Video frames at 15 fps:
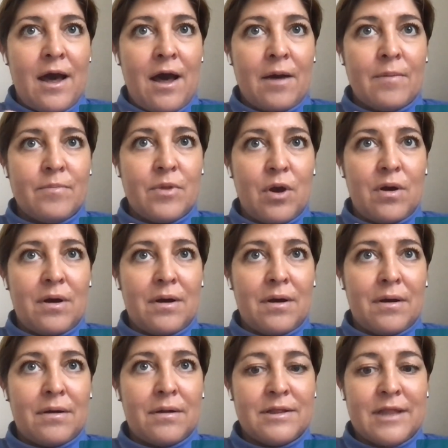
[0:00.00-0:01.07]

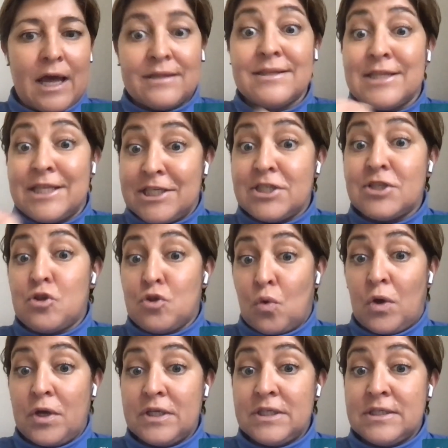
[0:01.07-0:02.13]
that this
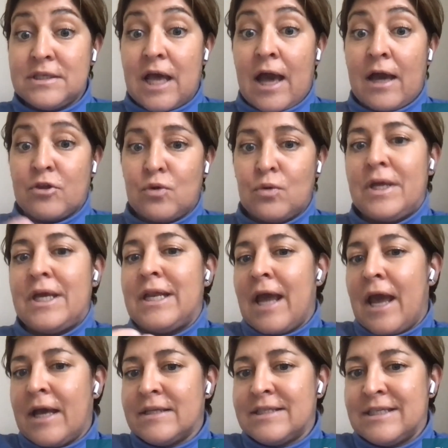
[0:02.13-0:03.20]
choice actually
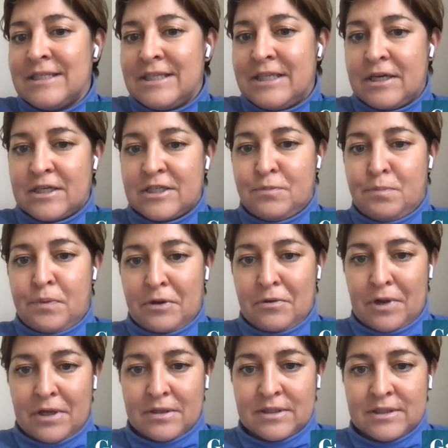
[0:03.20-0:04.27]
enhances the
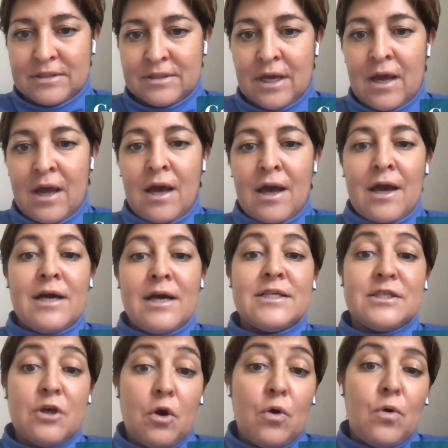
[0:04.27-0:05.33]
experience.
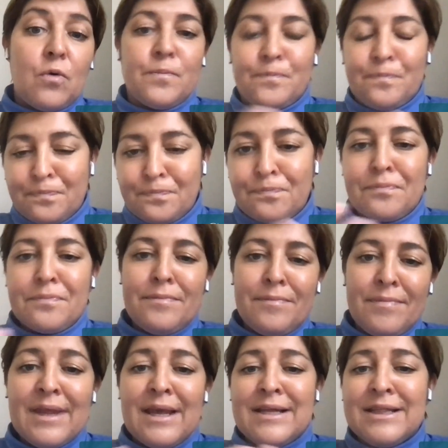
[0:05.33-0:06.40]
So
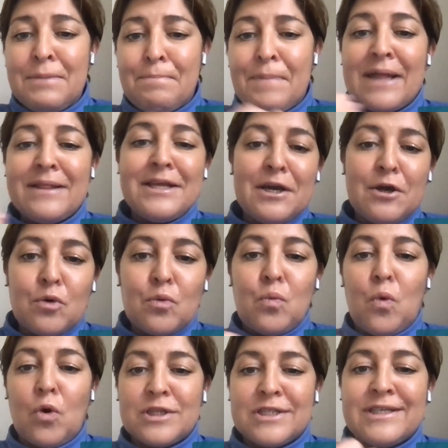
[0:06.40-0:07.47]
depending on
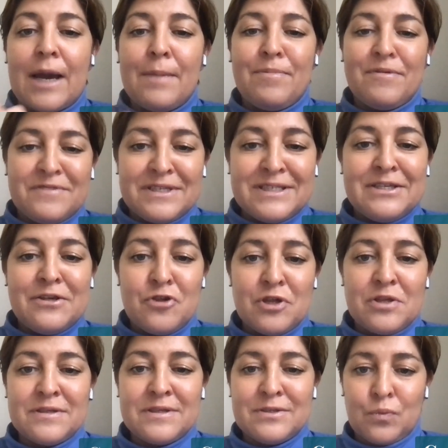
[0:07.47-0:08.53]
what type of
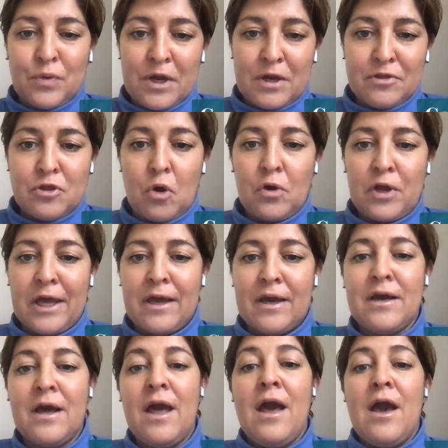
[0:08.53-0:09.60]
decisions we are talking,
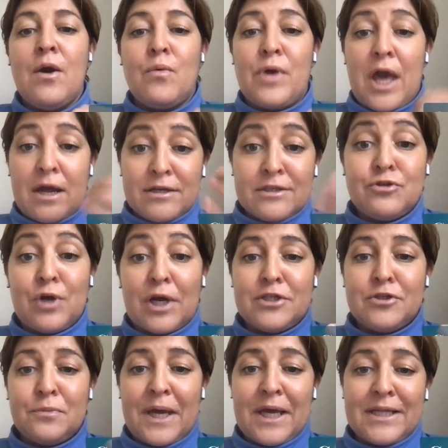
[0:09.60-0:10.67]
we either try
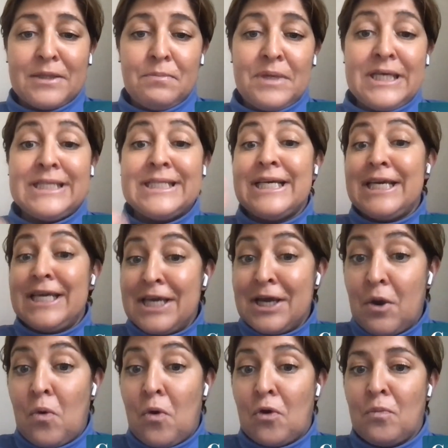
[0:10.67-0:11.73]
to make them easy
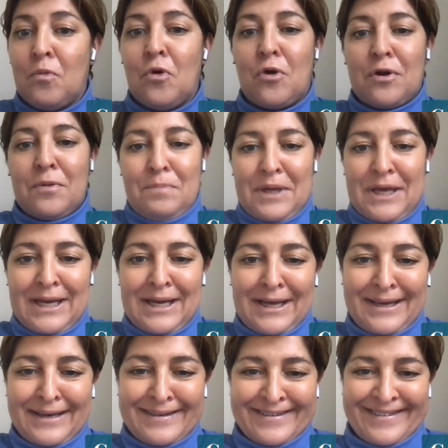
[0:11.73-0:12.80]
or more
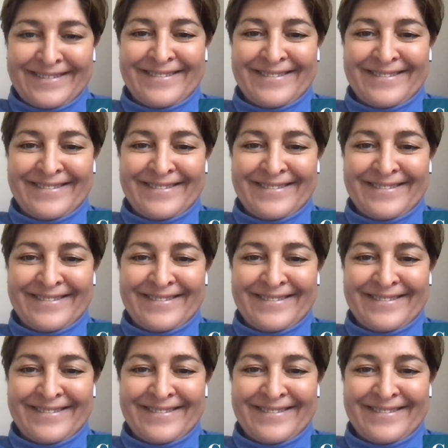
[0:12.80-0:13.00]
appealing.